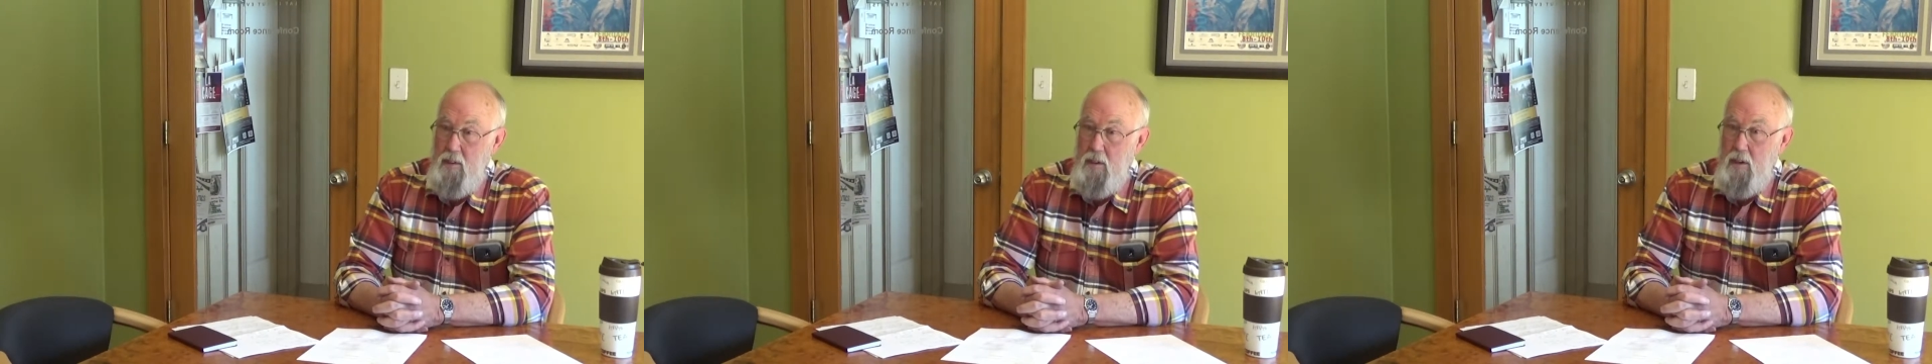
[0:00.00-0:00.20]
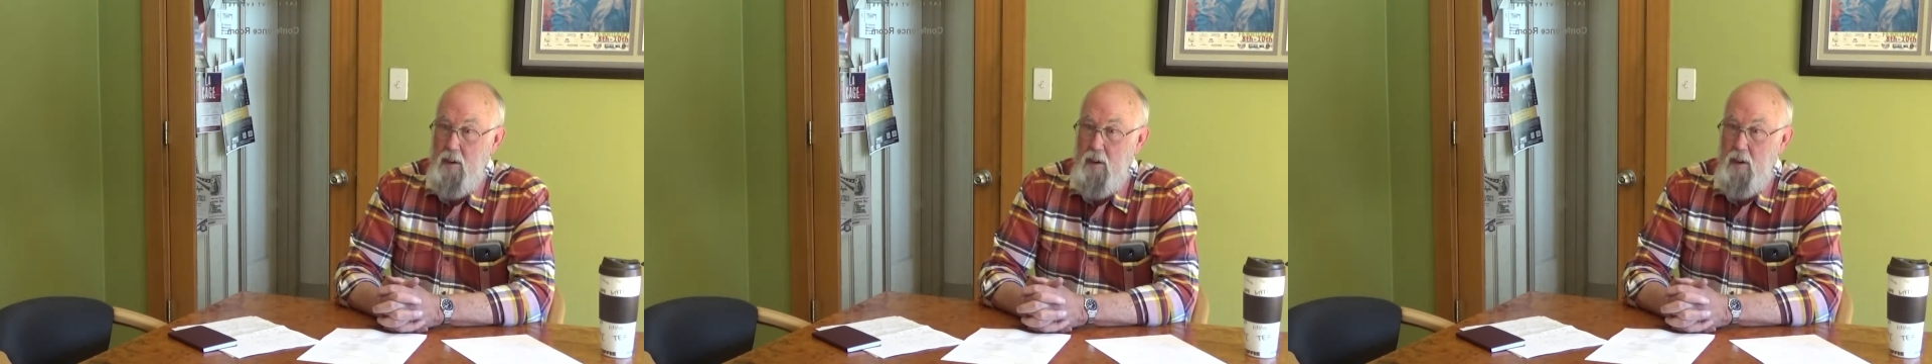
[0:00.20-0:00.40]

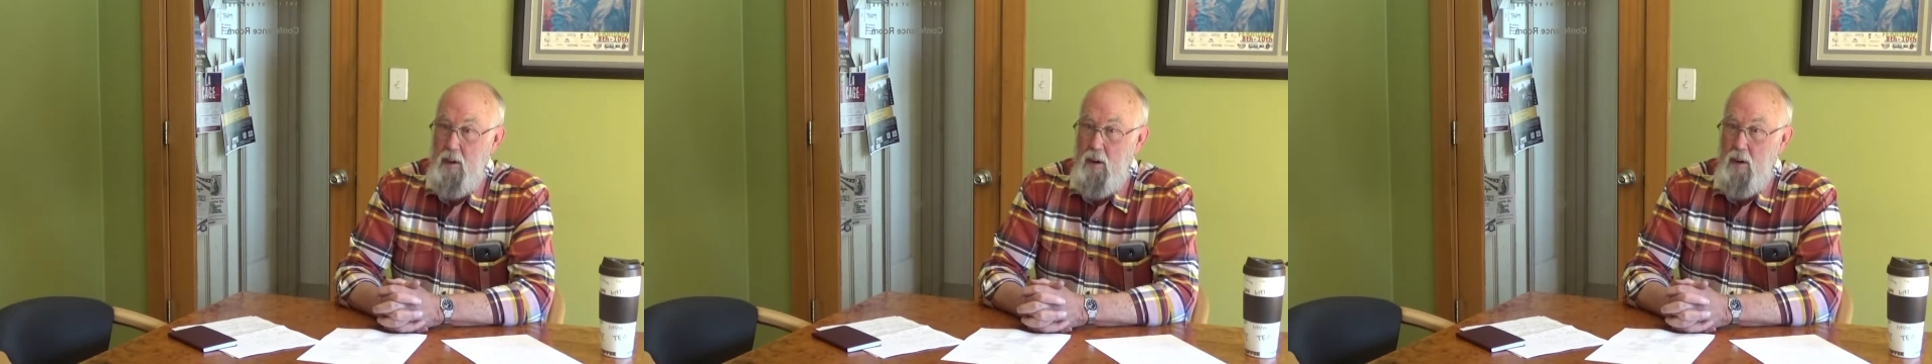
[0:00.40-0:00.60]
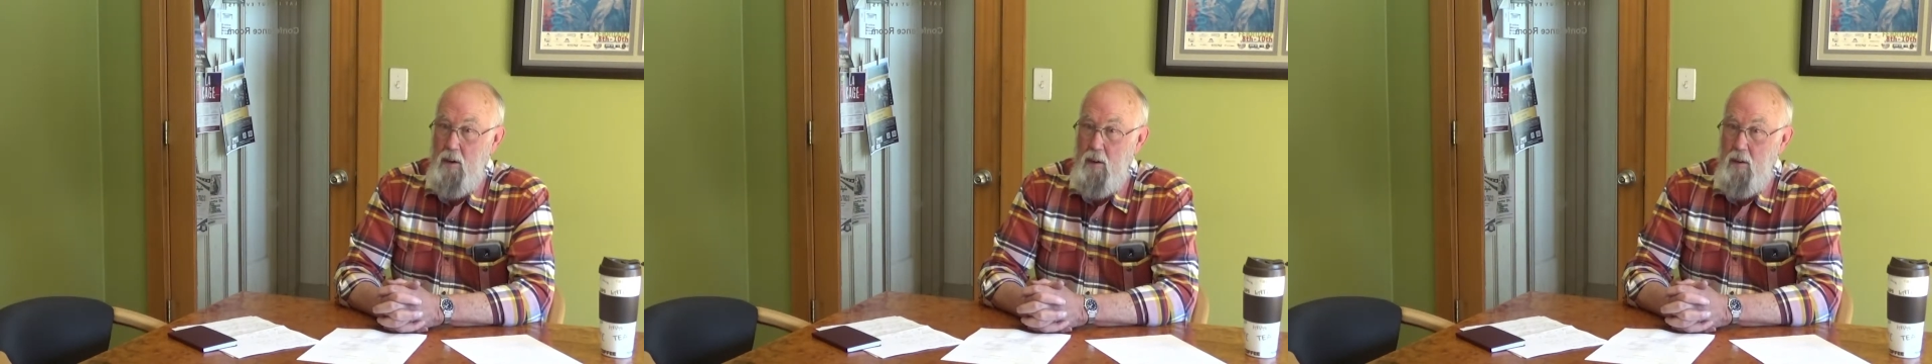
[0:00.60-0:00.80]

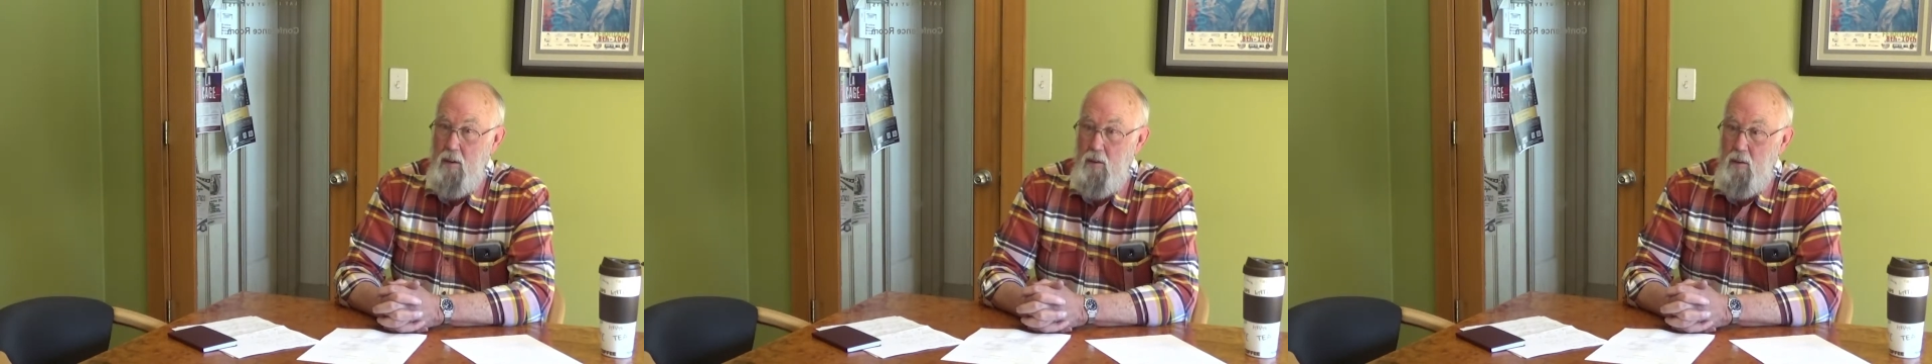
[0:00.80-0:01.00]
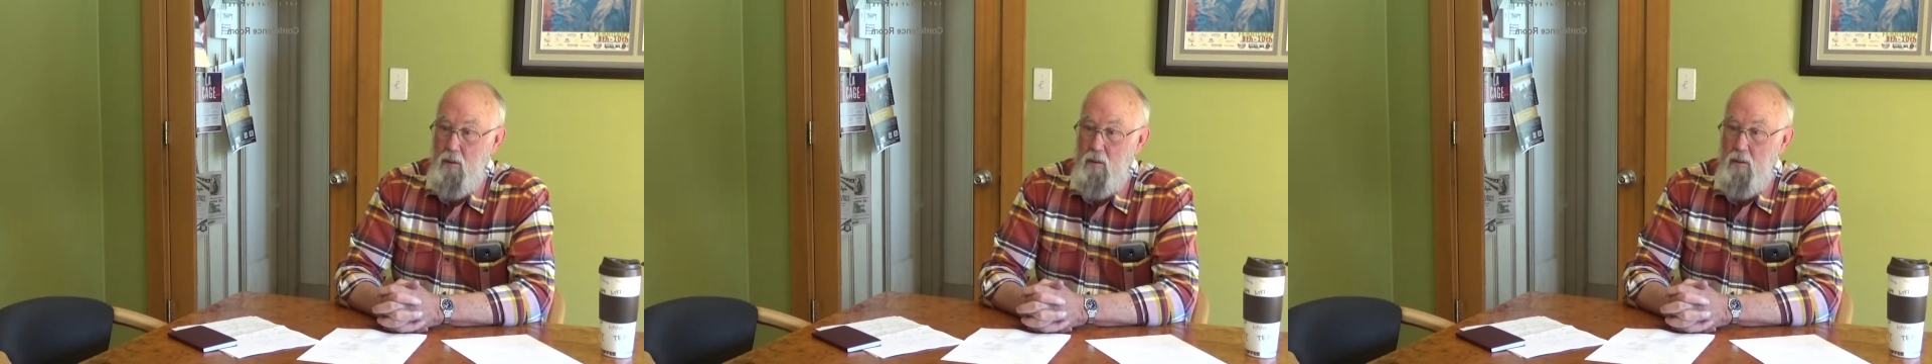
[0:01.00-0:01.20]

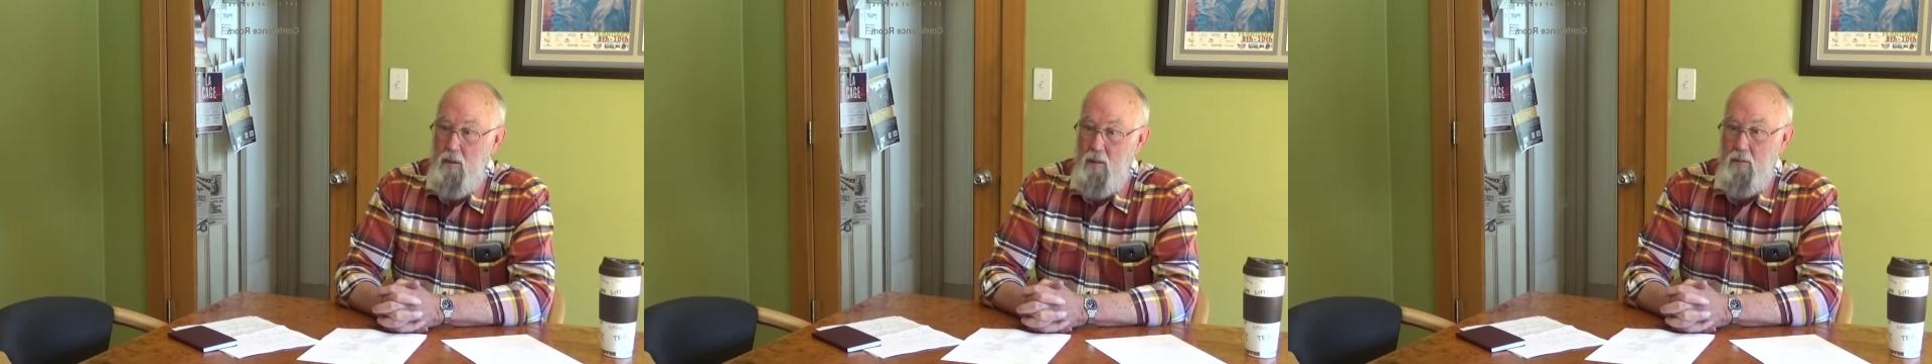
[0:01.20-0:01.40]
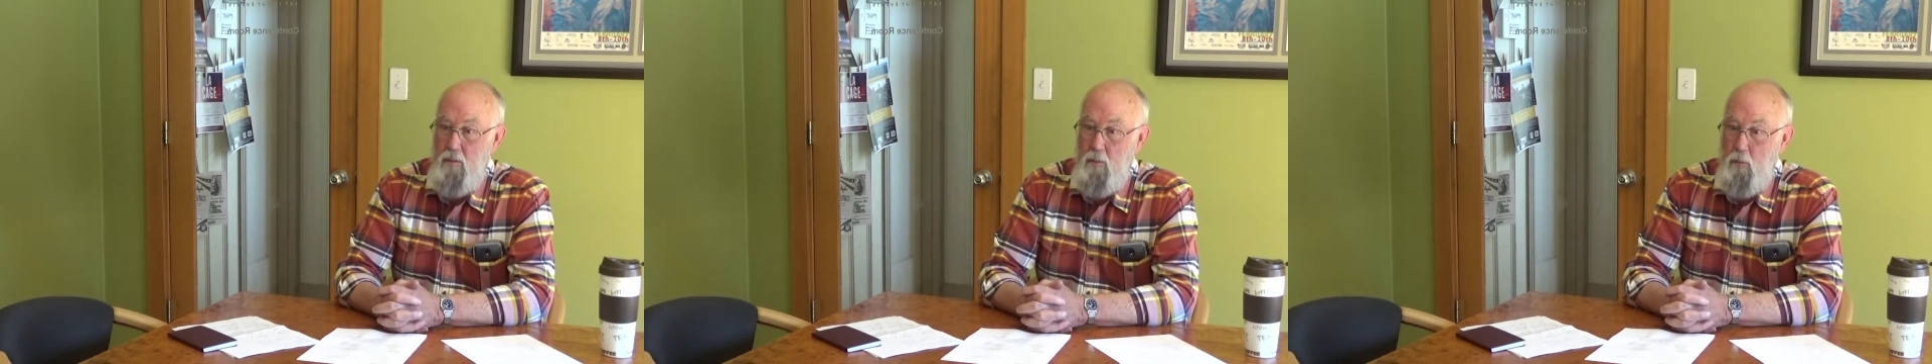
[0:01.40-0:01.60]

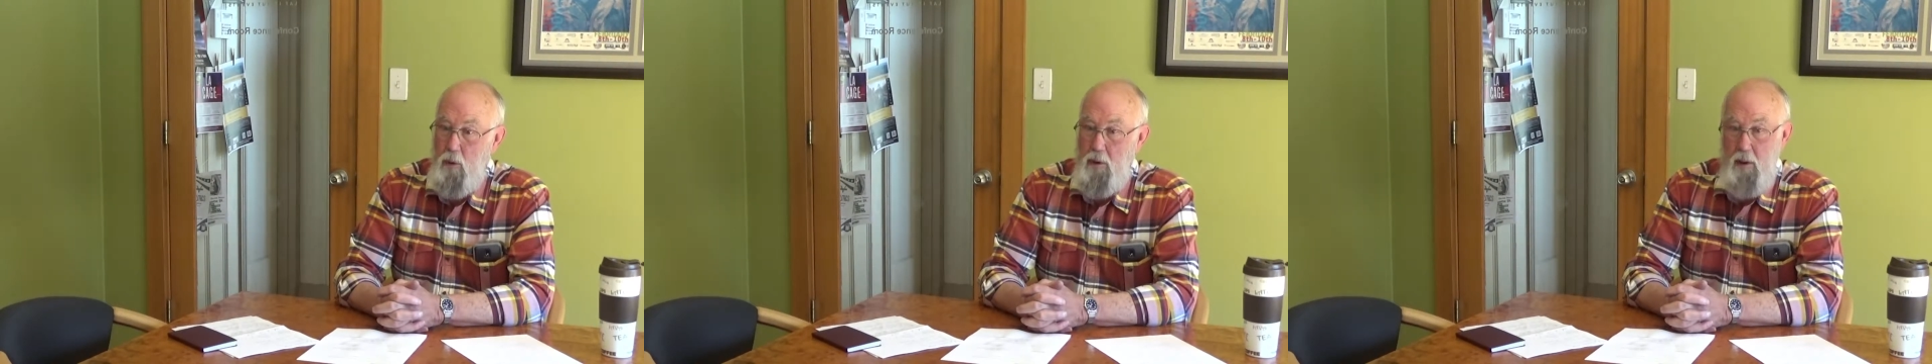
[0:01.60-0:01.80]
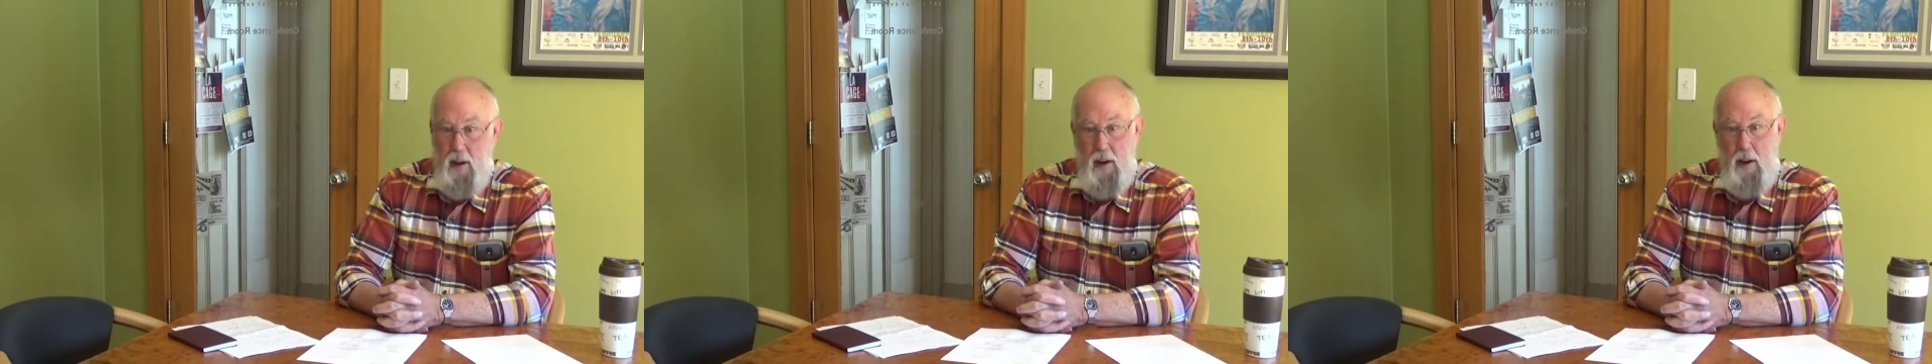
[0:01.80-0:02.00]

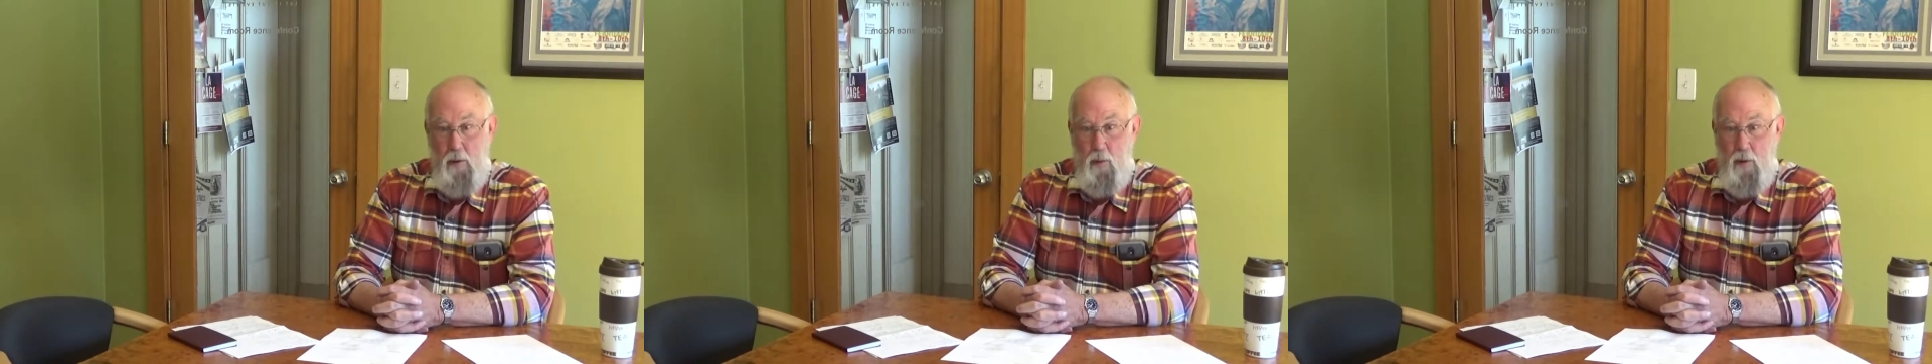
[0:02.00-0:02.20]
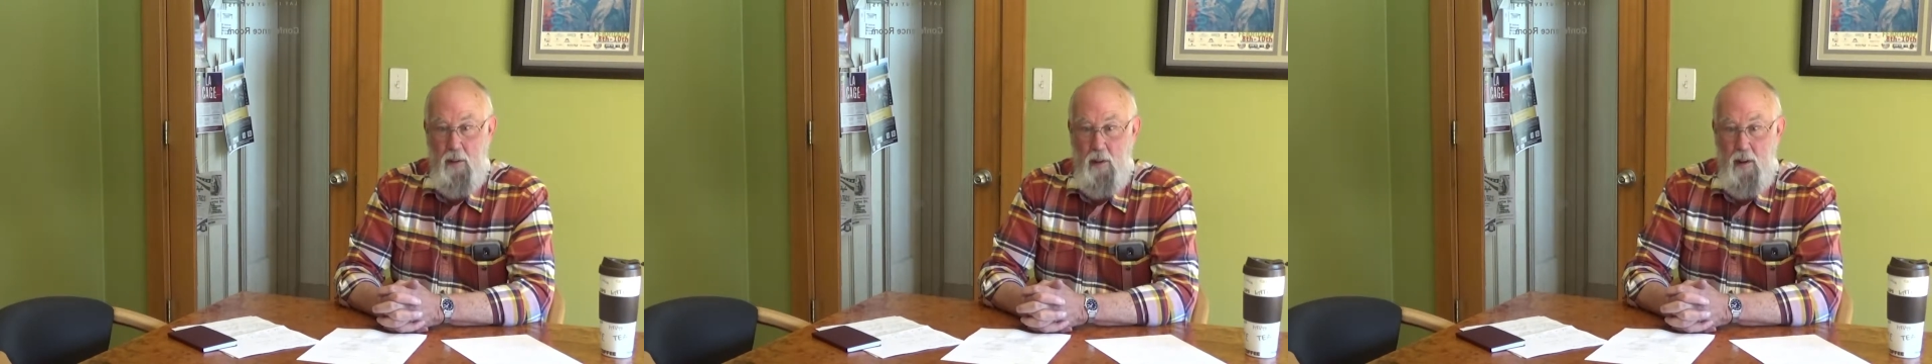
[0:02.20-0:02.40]
one lady
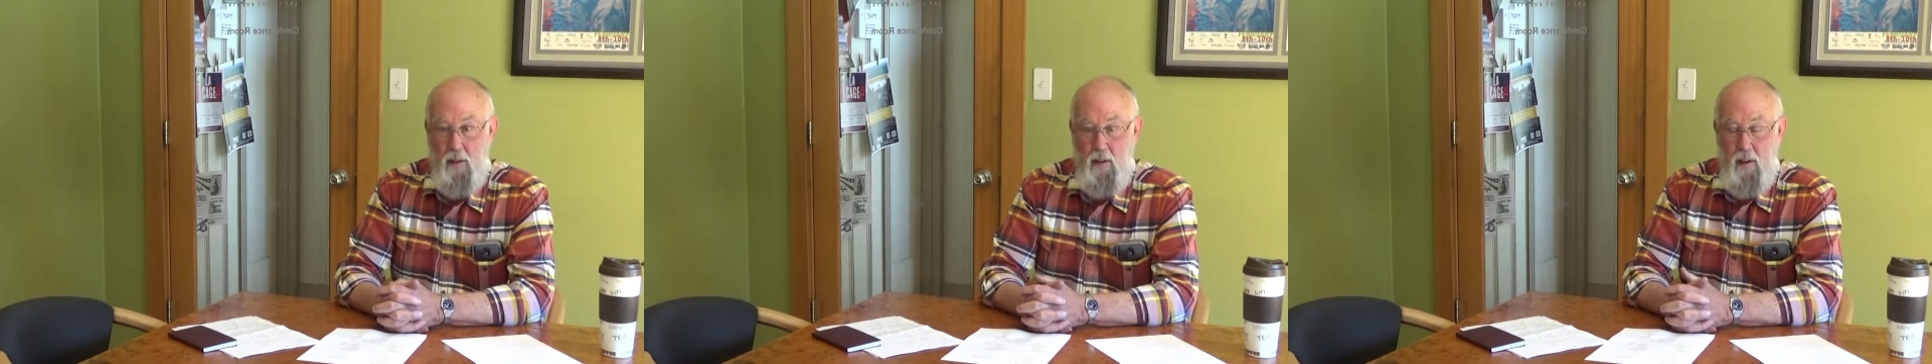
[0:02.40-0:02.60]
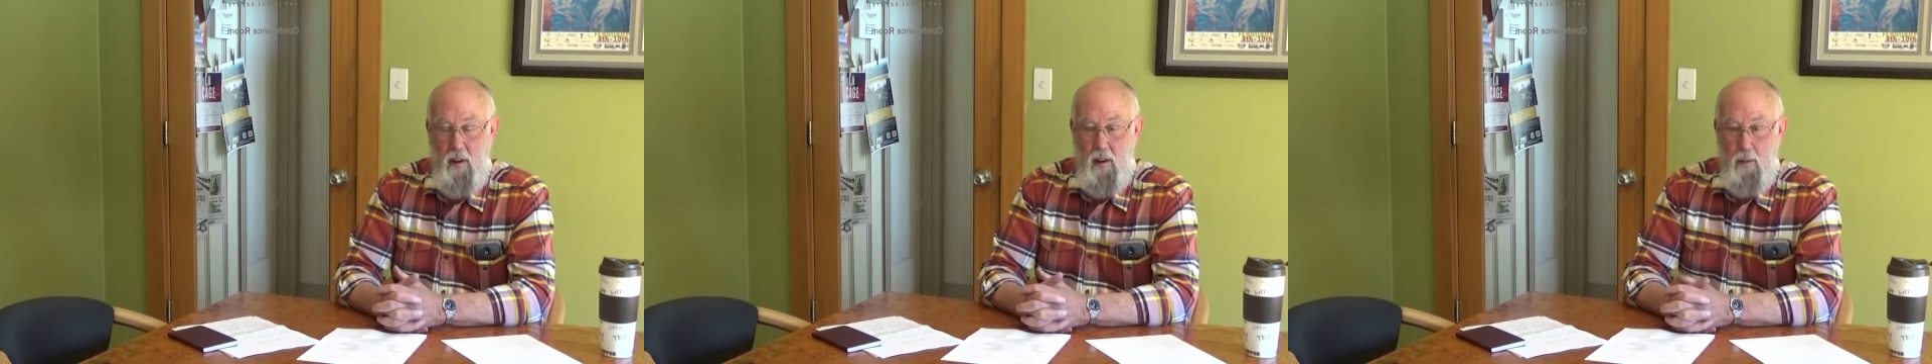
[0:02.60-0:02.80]
with a